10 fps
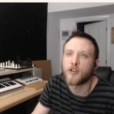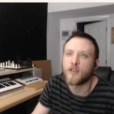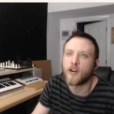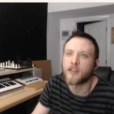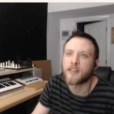
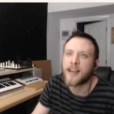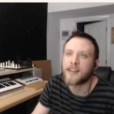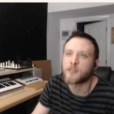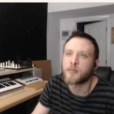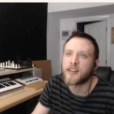on
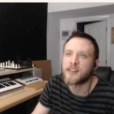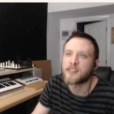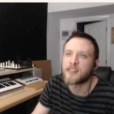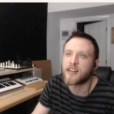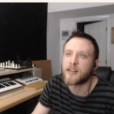that
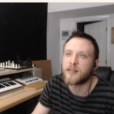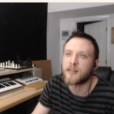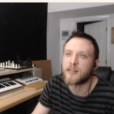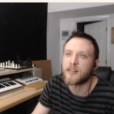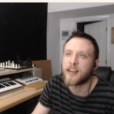space
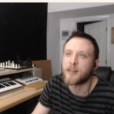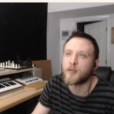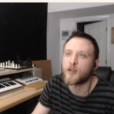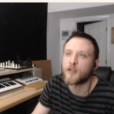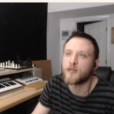and
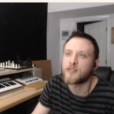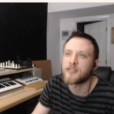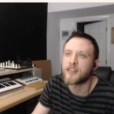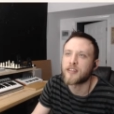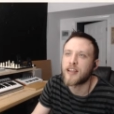moves
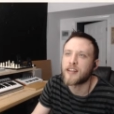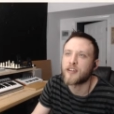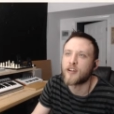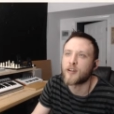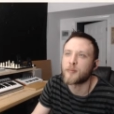the landed
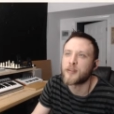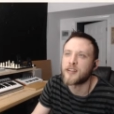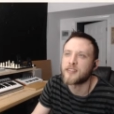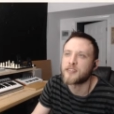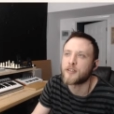on
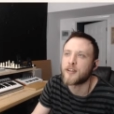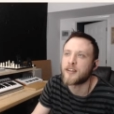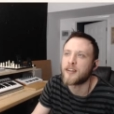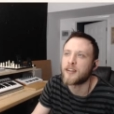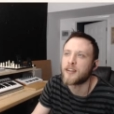piece to
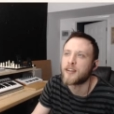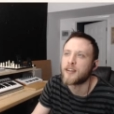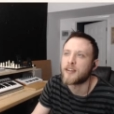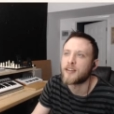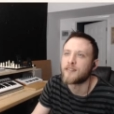any...
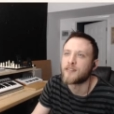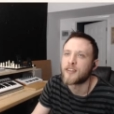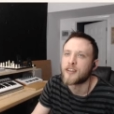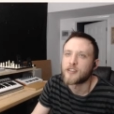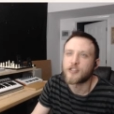
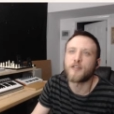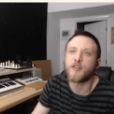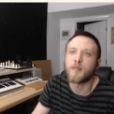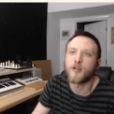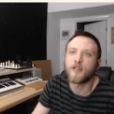So if
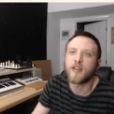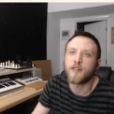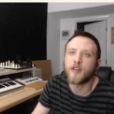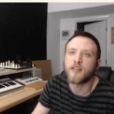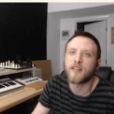
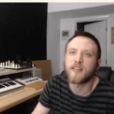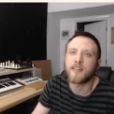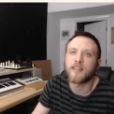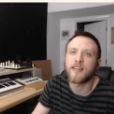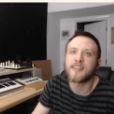you
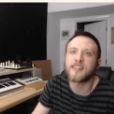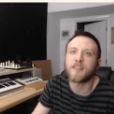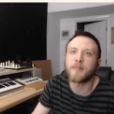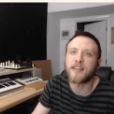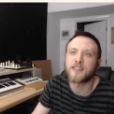instead
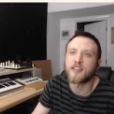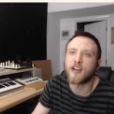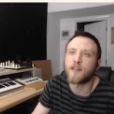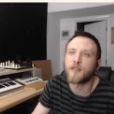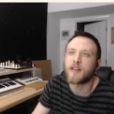of bouncing
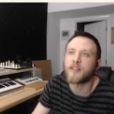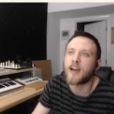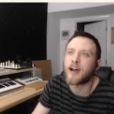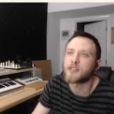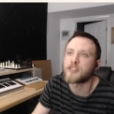off, you have the
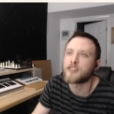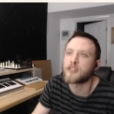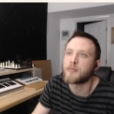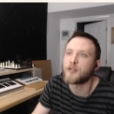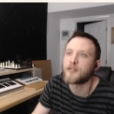option to
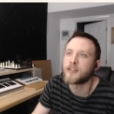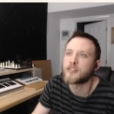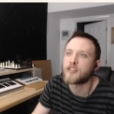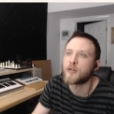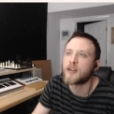move it
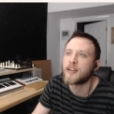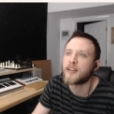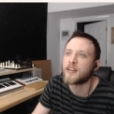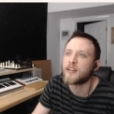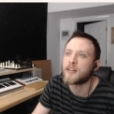to
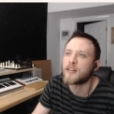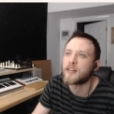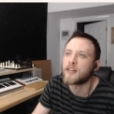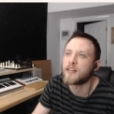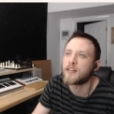a
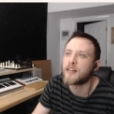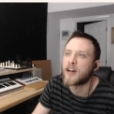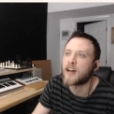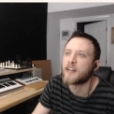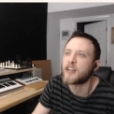
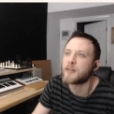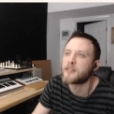non-empty